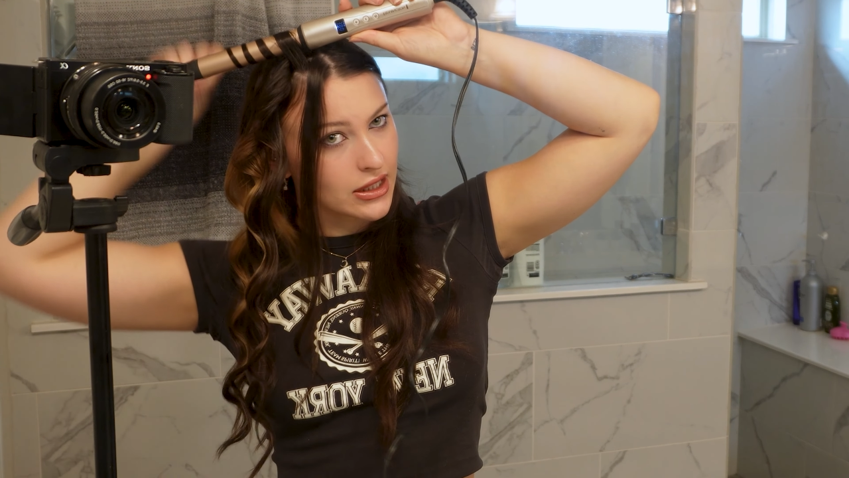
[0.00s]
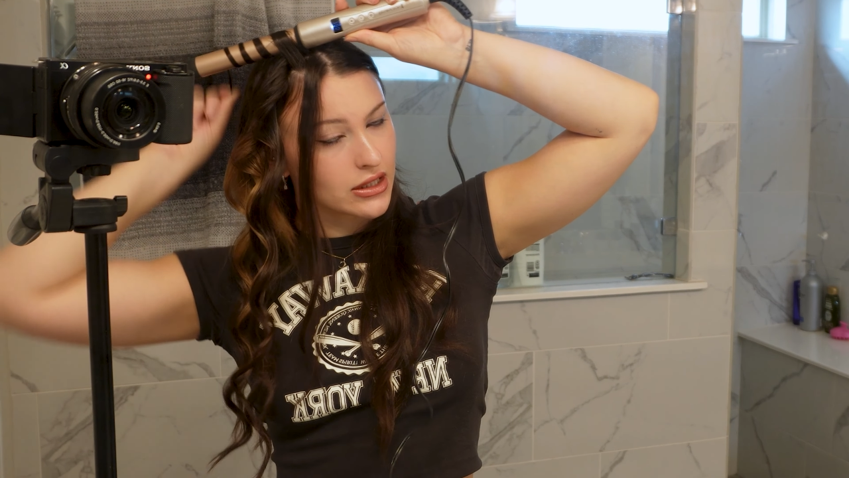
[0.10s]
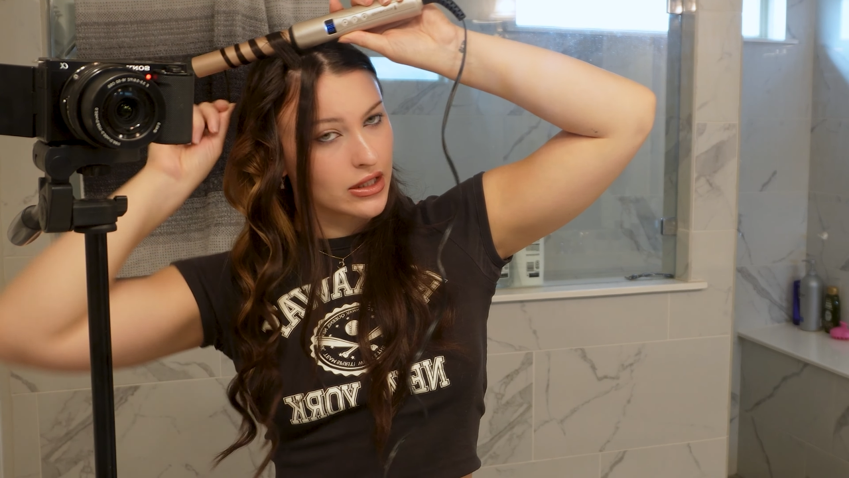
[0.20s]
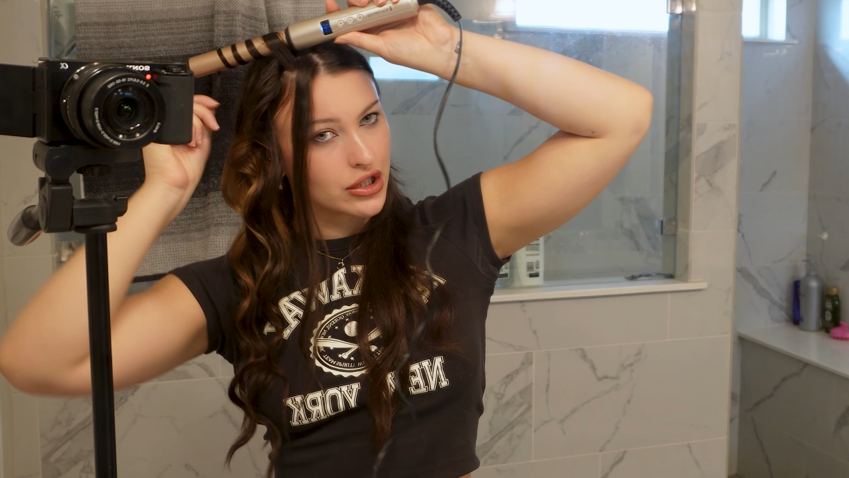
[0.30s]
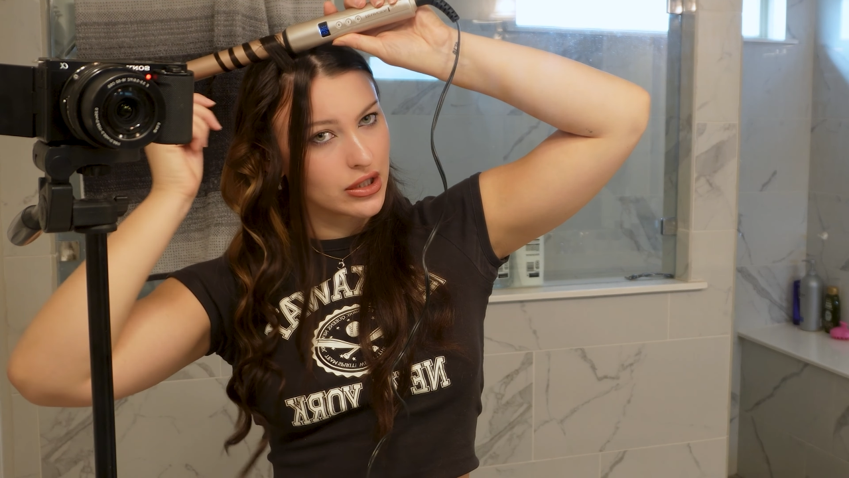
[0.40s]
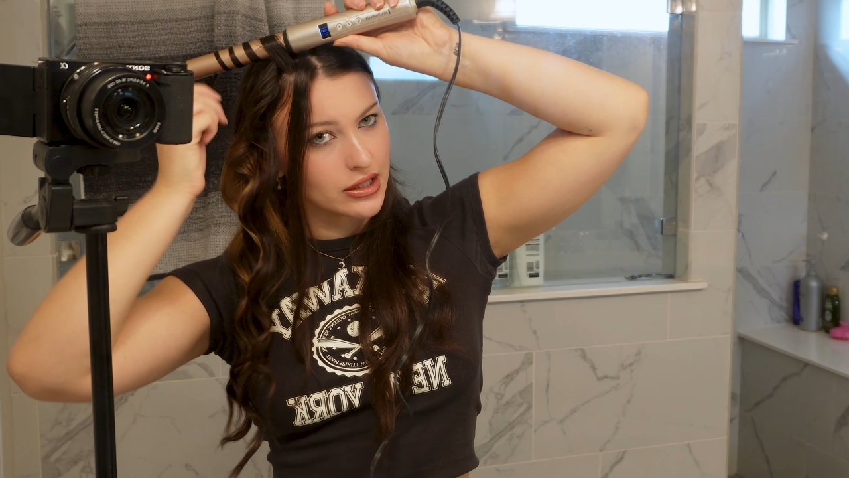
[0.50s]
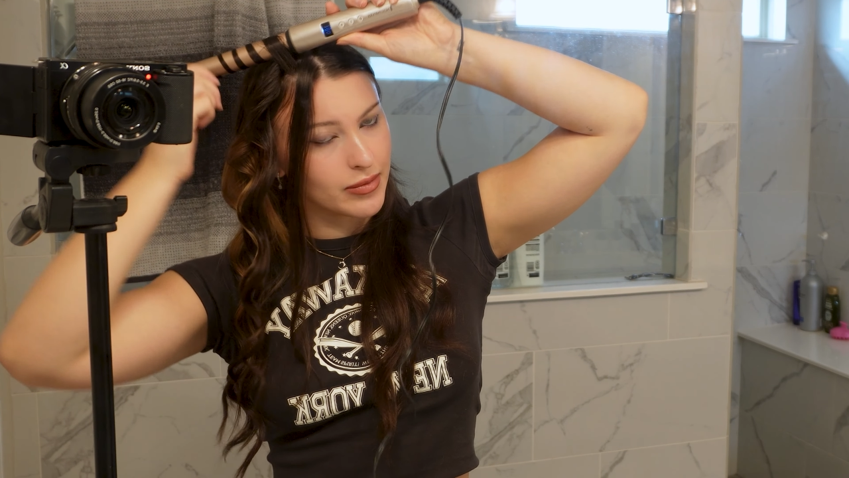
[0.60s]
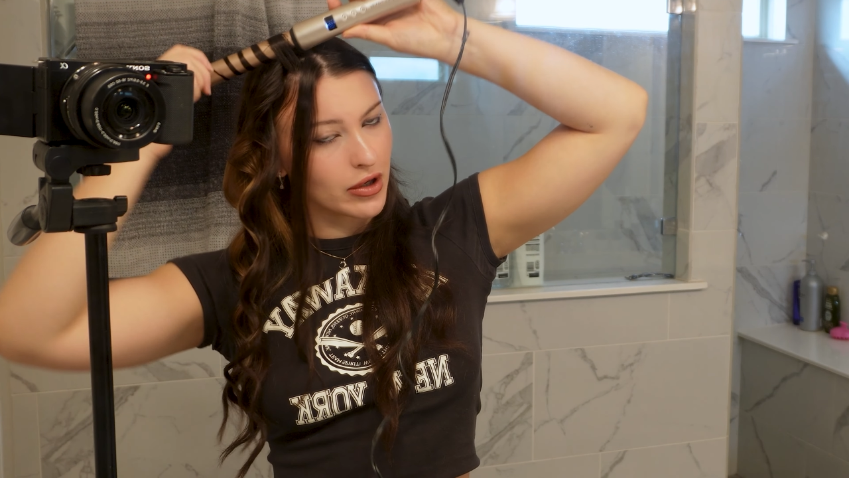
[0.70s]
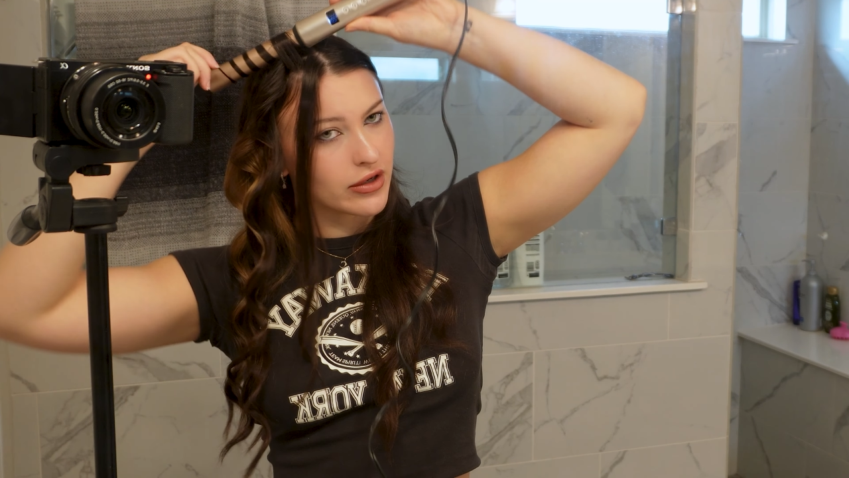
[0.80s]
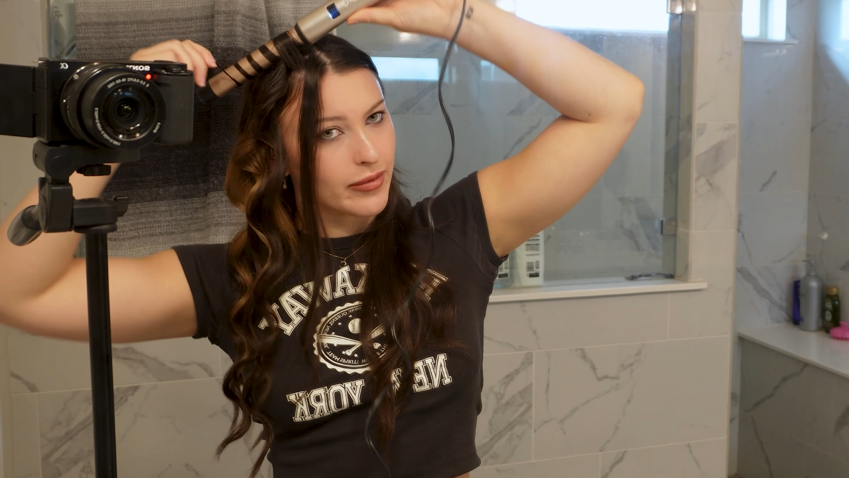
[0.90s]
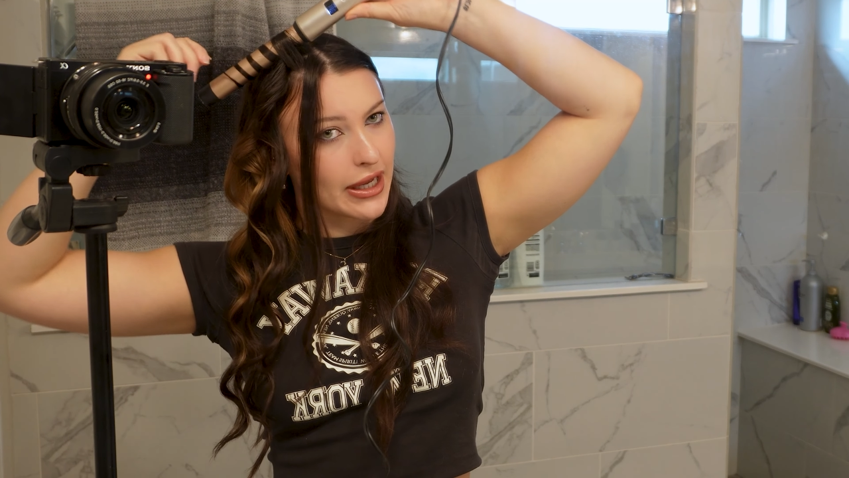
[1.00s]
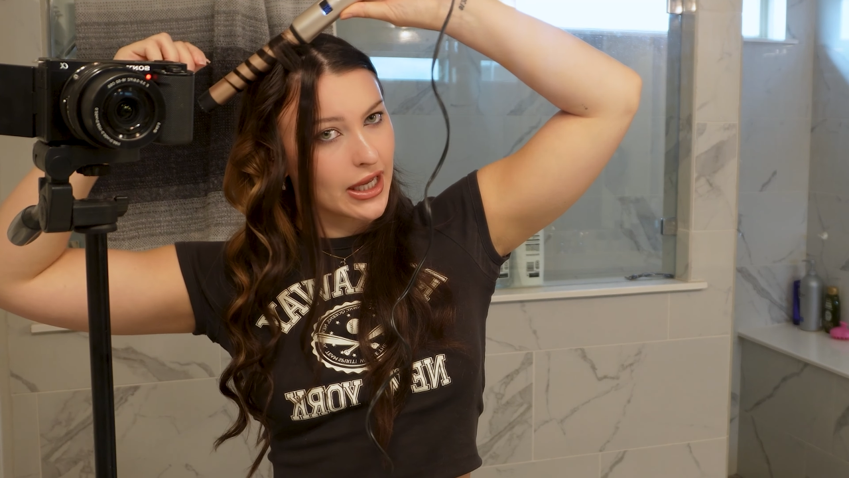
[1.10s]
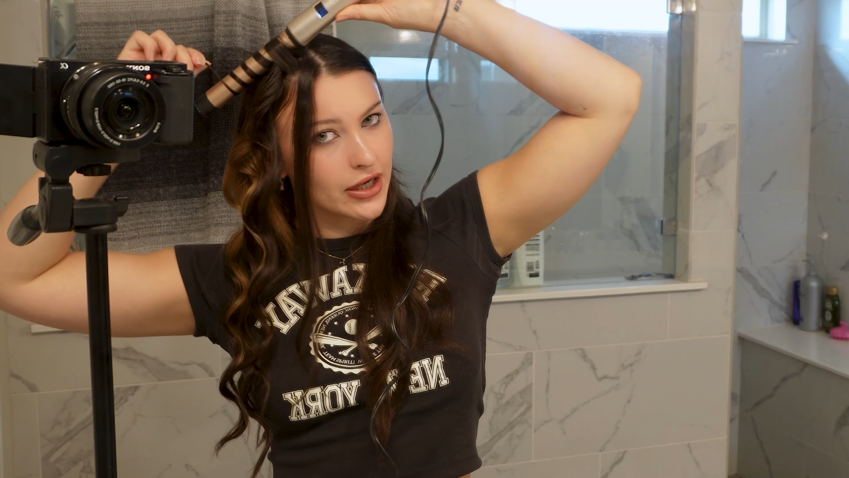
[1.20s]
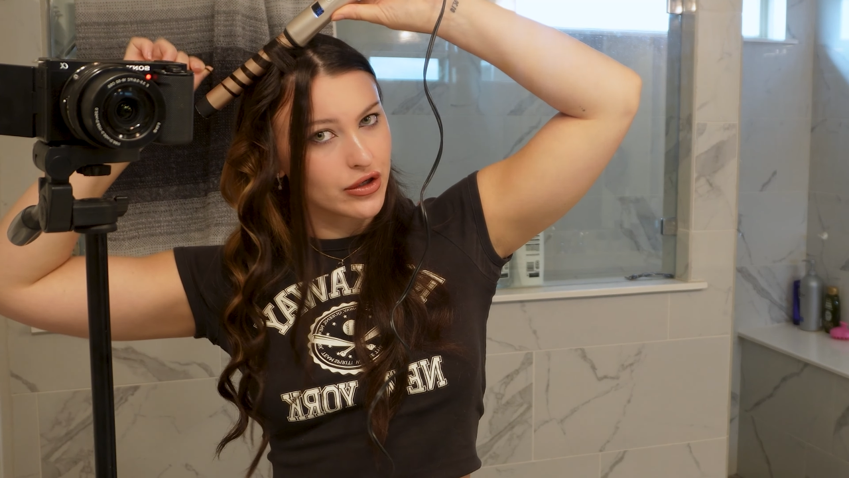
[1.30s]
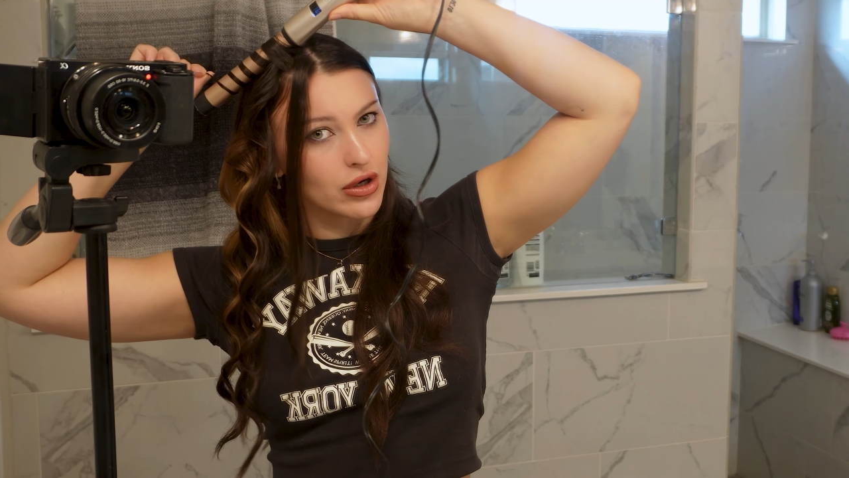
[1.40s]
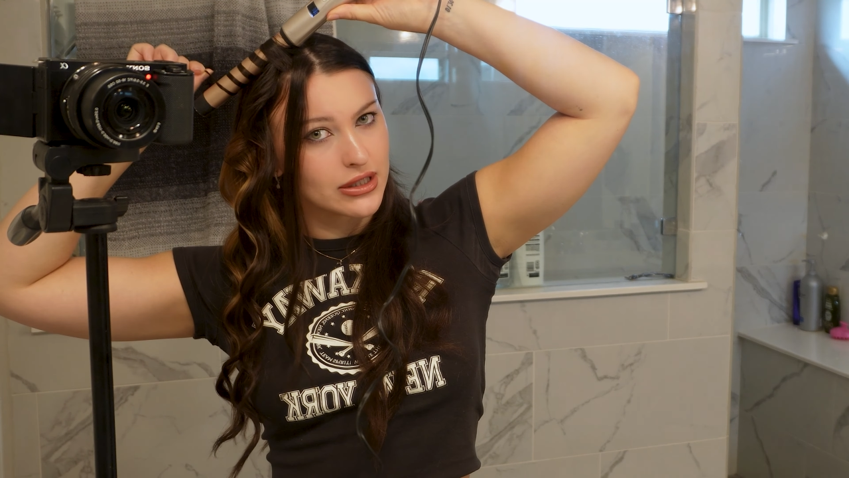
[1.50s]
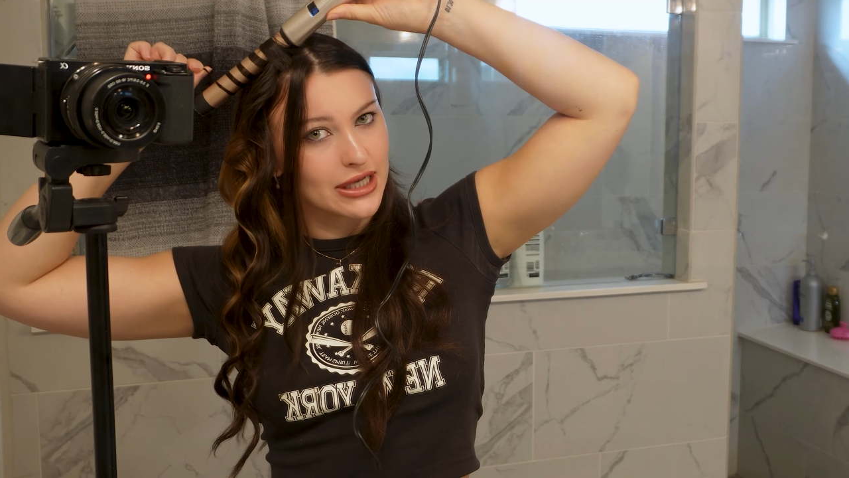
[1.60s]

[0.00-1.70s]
touch this part of my hair all